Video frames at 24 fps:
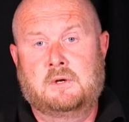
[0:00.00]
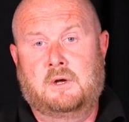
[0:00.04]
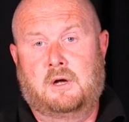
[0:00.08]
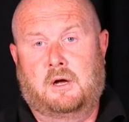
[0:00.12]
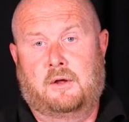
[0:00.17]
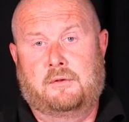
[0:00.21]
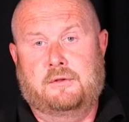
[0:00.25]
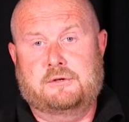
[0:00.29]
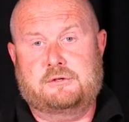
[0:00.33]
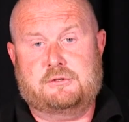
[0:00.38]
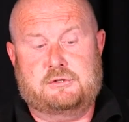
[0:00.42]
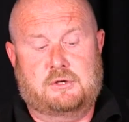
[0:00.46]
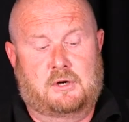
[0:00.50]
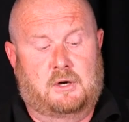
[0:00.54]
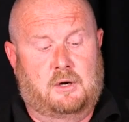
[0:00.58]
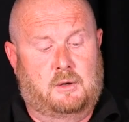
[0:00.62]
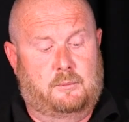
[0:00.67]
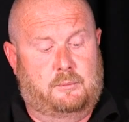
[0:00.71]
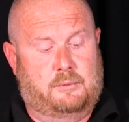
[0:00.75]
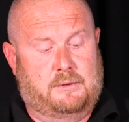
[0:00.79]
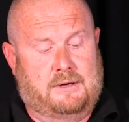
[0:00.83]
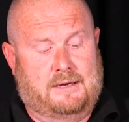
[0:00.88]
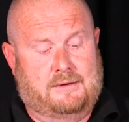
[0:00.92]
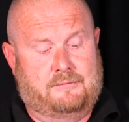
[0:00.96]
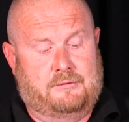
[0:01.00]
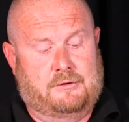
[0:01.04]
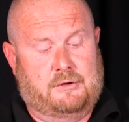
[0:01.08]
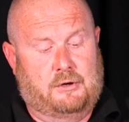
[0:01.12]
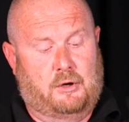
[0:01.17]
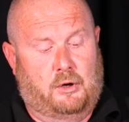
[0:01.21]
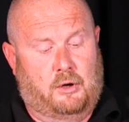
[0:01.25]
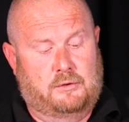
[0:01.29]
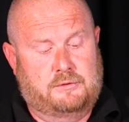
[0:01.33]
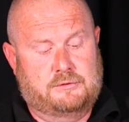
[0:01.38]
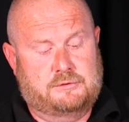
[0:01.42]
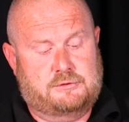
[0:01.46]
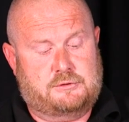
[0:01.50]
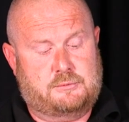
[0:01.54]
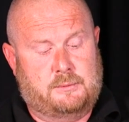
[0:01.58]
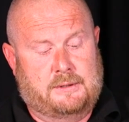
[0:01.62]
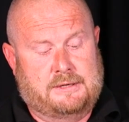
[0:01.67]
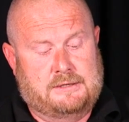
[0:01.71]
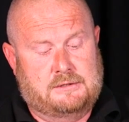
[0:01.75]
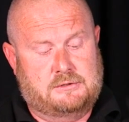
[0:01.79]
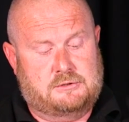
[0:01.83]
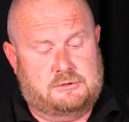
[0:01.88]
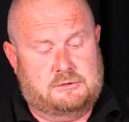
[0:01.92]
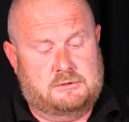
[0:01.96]
On the top we have an on
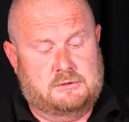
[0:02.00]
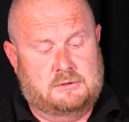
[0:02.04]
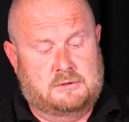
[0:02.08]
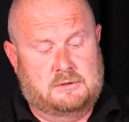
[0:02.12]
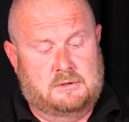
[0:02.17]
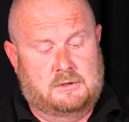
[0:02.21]
switch,